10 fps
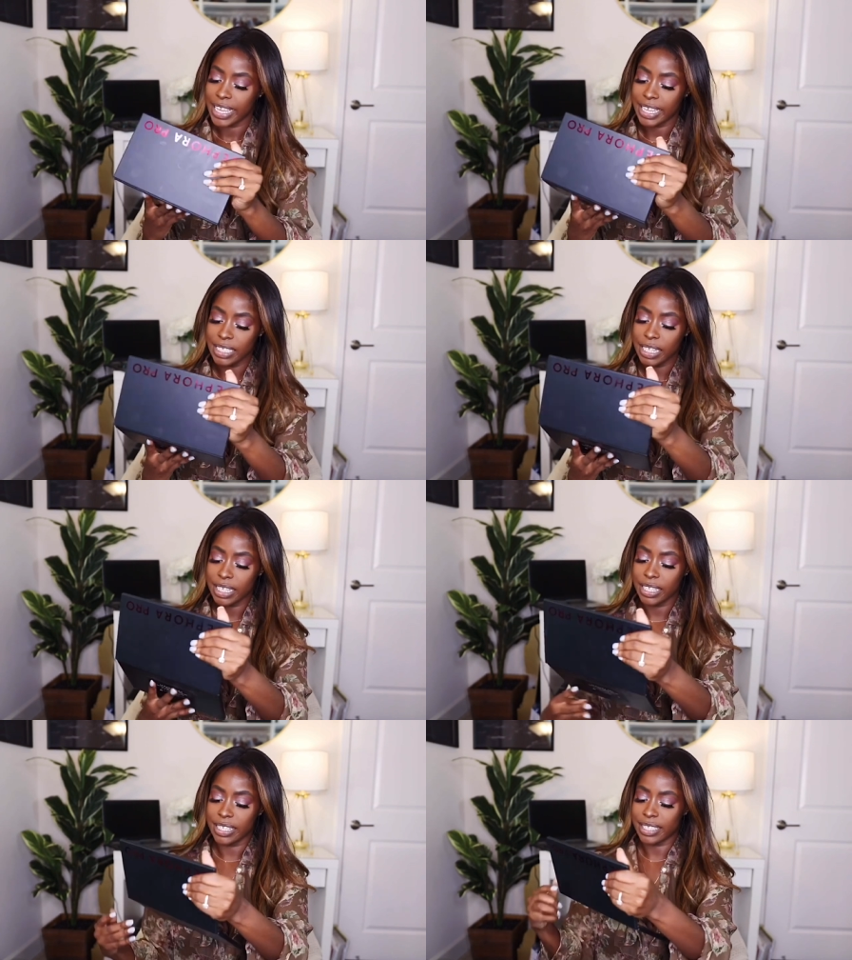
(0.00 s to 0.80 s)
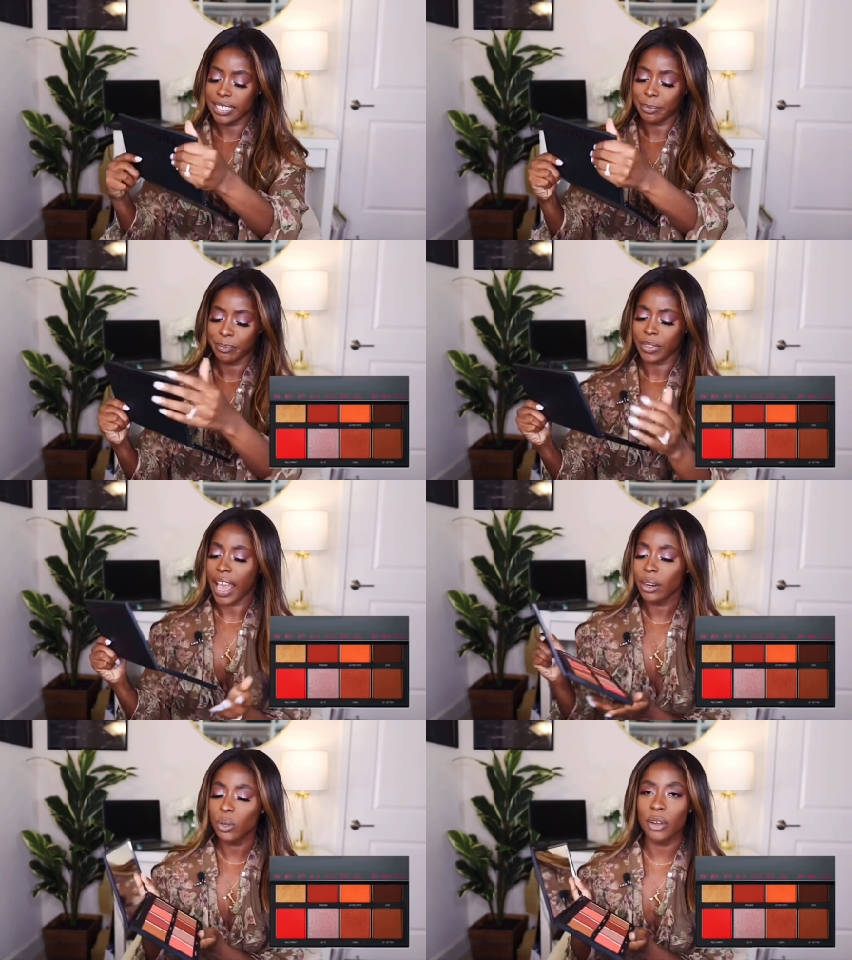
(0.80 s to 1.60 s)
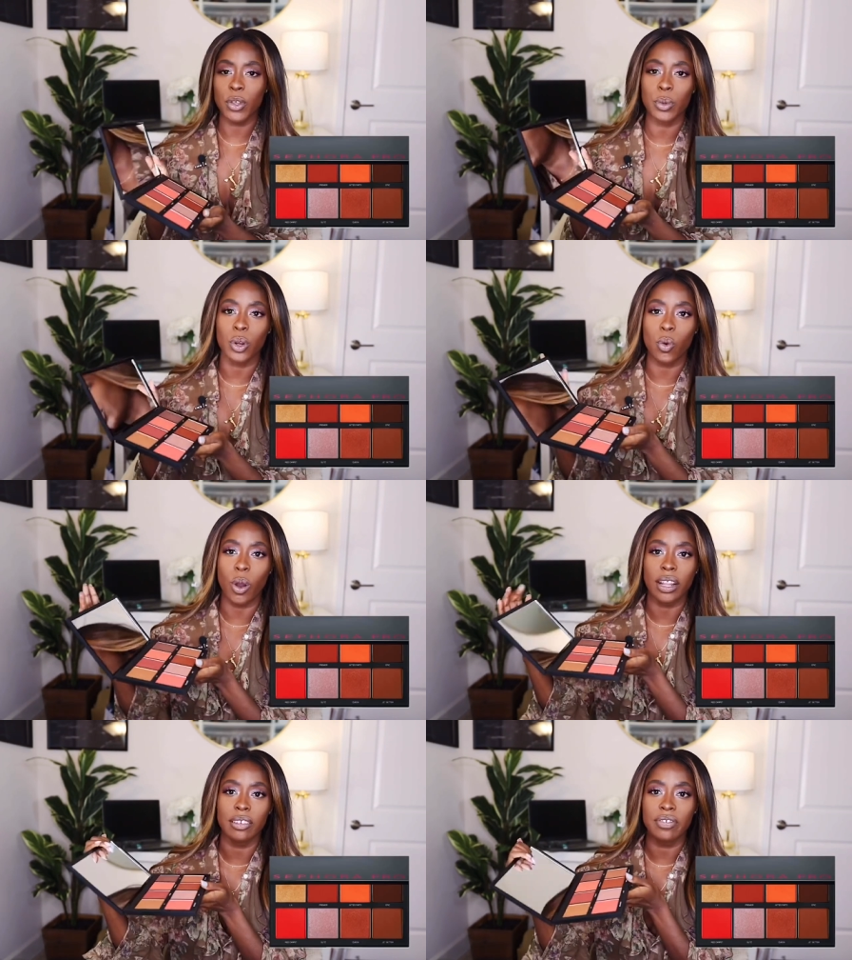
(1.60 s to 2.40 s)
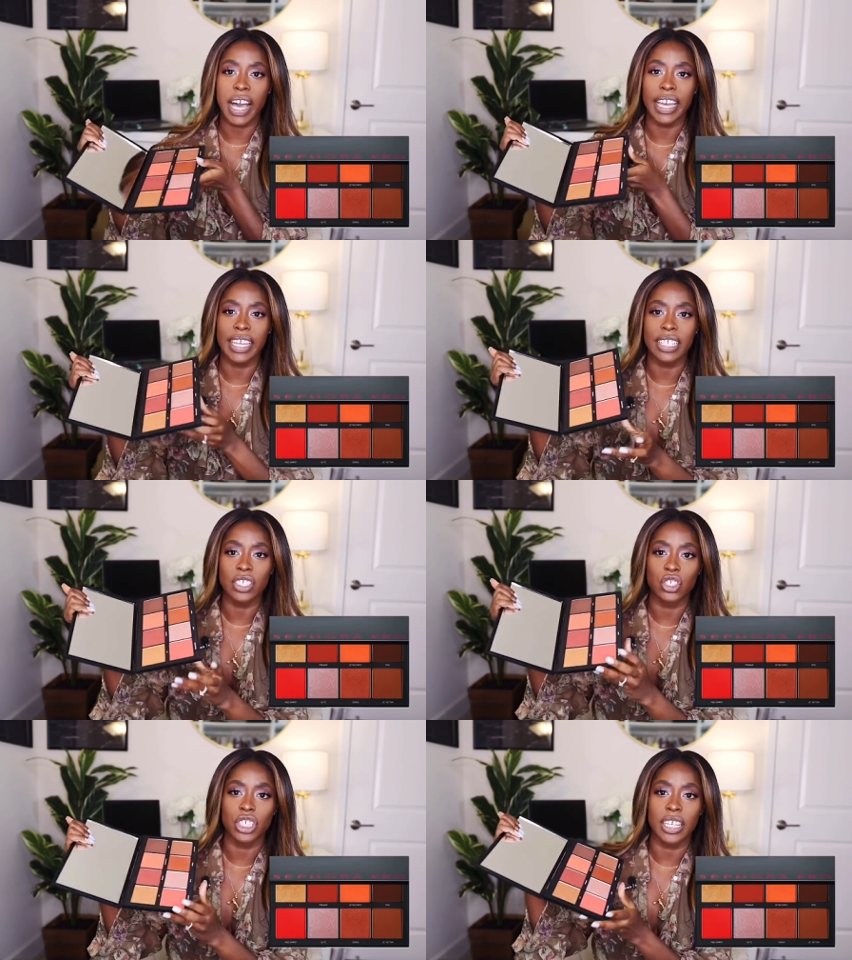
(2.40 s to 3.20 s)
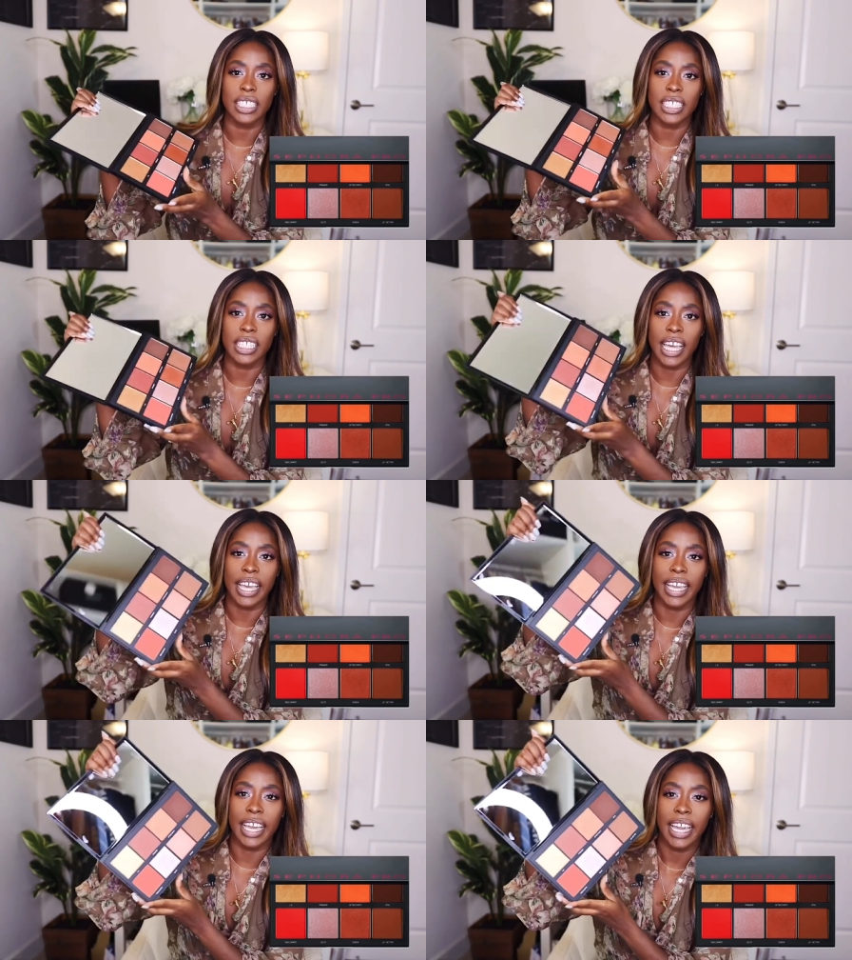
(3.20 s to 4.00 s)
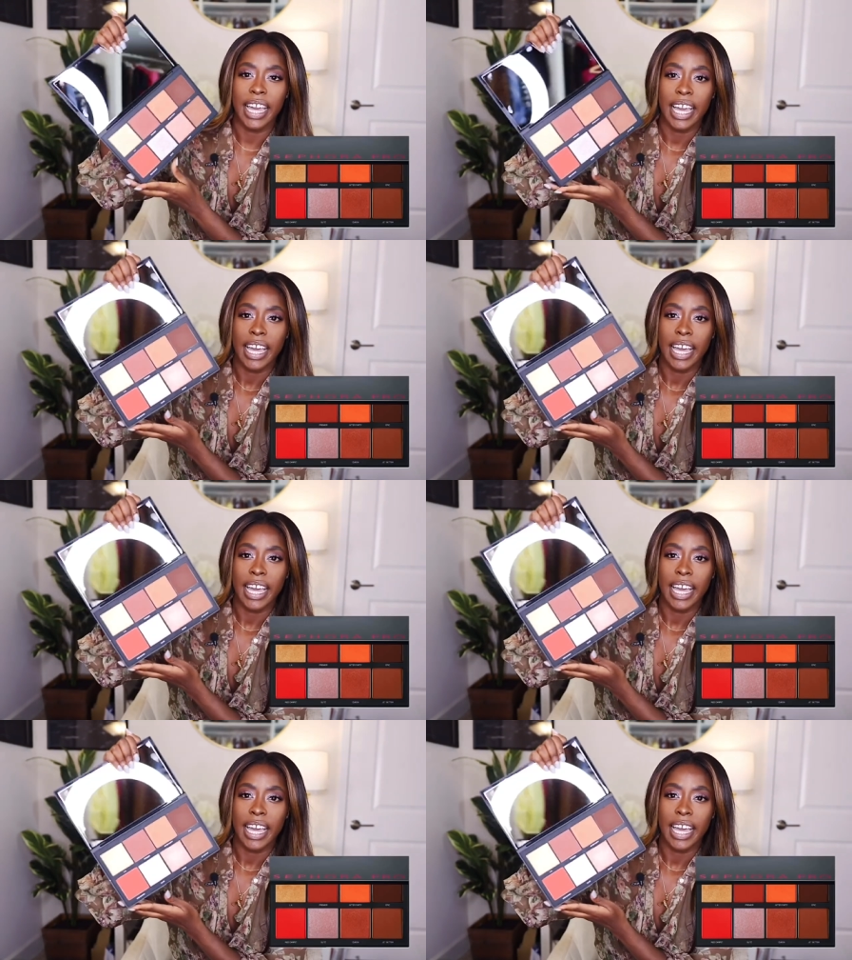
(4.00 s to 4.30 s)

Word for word: It is, I don't know if you would qualify it as just like,